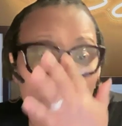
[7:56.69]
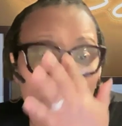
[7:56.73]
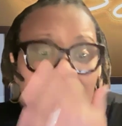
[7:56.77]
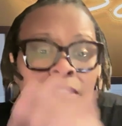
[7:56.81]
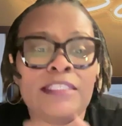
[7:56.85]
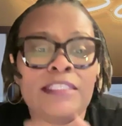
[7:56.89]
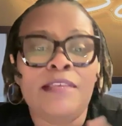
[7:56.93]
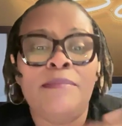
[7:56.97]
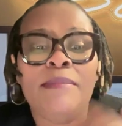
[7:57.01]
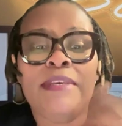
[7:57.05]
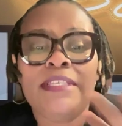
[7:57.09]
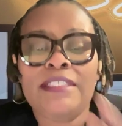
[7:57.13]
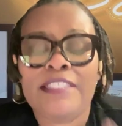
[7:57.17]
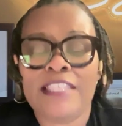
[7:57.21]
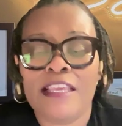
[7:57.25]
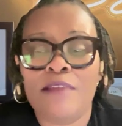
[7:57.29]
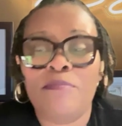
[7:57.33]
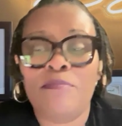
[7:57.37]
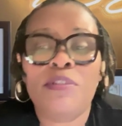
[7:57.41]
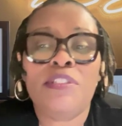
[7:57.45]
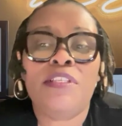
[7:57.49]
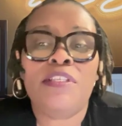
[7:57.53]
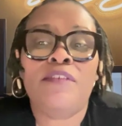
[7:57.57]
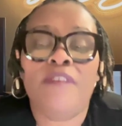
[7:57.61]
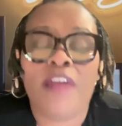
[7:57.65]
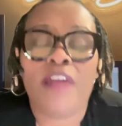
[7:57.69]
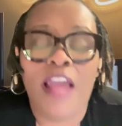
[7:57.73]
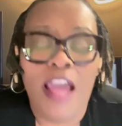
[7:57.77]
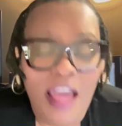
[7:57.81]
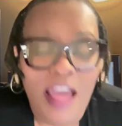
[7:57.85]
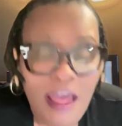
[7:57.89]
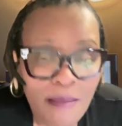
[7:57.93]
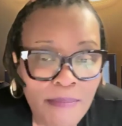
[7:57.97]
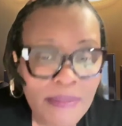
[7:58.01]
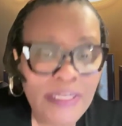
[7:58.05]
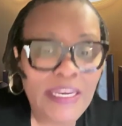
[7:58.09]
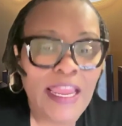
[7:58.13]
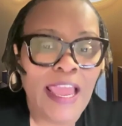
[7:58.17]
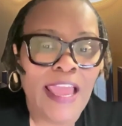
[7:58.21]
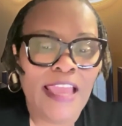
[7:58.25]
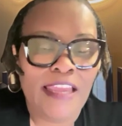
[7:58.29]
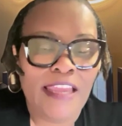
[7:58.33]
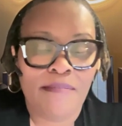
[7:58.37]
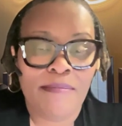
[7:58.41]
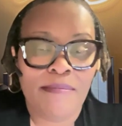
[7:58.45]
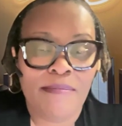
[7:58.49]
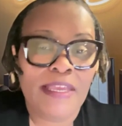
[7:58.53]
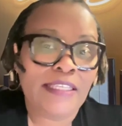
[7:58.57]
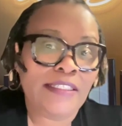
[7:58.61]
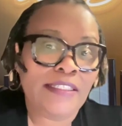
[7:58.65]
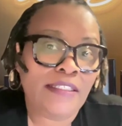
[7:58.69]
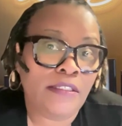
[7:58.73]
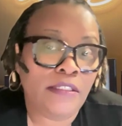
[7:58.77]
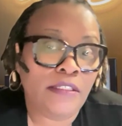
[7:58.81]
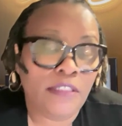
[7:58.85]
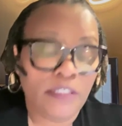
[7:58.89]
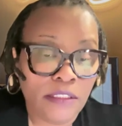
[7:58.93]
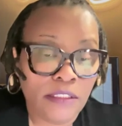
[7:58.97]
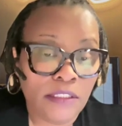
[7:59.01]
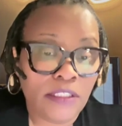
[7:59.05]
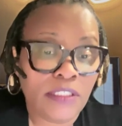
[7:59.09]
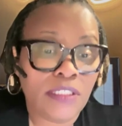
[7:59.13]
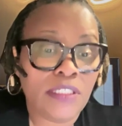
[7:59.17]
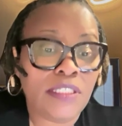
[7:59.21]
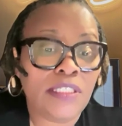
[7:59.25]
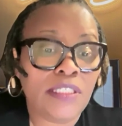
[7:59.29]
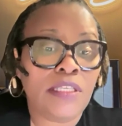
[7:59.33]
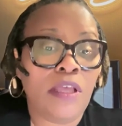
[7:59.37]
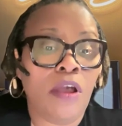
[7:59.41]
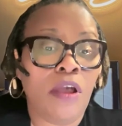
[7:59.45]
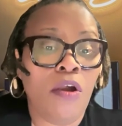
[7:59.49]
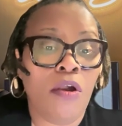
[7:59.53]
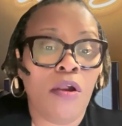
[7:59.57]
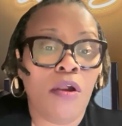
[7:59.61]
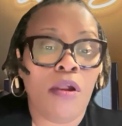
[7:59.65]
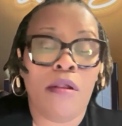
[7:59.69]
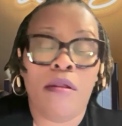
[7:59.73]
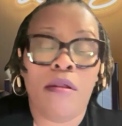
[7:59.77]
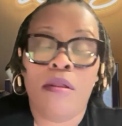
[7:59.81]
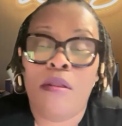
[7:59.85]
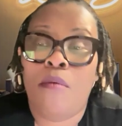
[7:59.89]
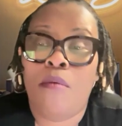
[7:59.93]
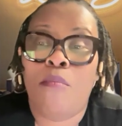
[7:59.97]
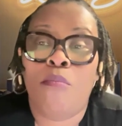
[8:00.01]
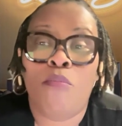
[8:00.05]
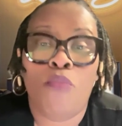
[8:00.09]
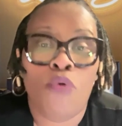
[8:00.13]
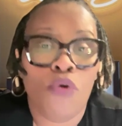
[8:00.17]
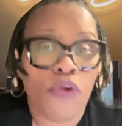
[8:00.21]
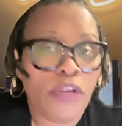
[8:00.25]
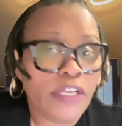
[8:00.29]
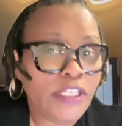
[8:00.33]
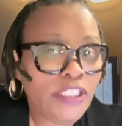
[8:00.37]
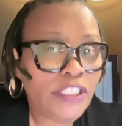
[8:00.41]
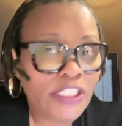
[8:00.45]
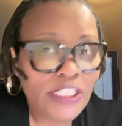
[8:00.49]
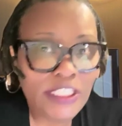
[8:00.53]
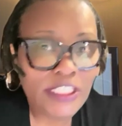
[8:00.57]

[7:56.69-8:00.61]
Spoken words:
Some examples of common itemized deductions are mortgage